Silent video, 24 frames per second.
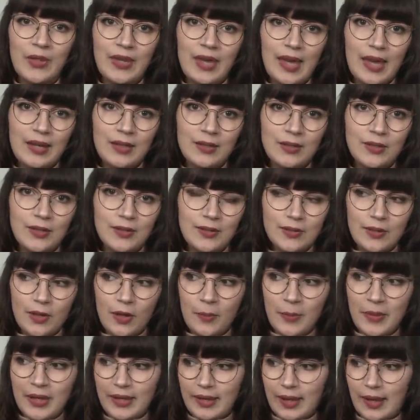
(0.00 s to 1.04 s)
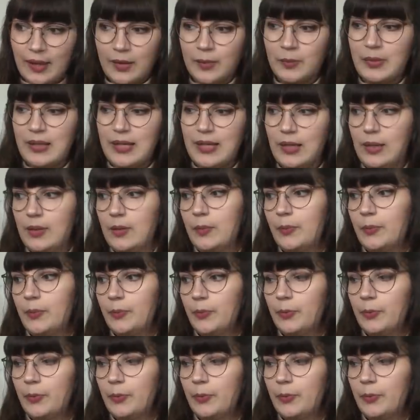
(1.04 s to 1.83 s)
when the end does come it can be